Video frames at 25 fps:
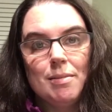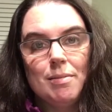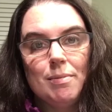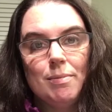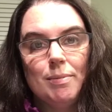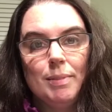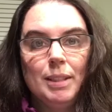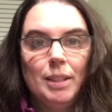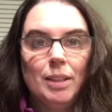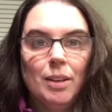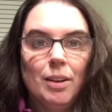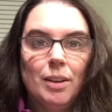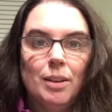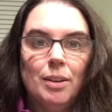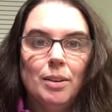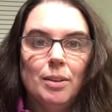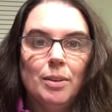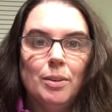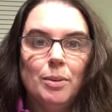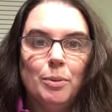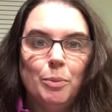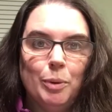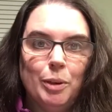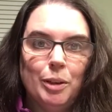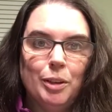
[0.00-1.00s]
we
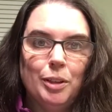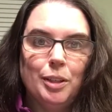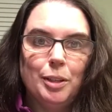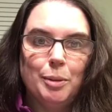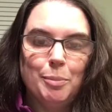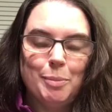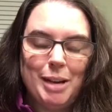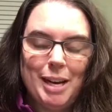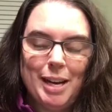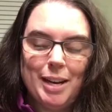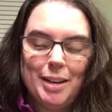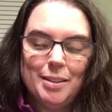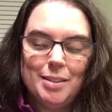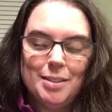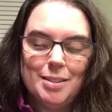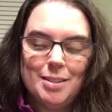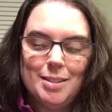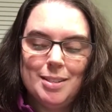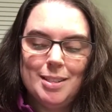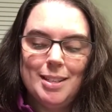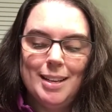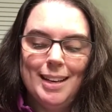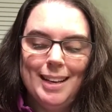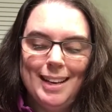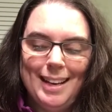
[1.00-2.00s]
are wearing
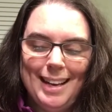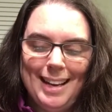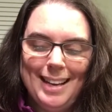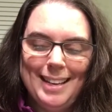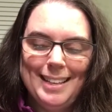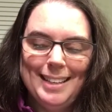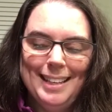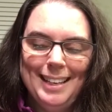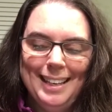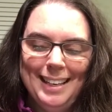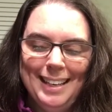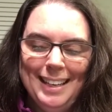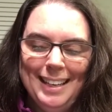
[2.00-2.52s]
masks, and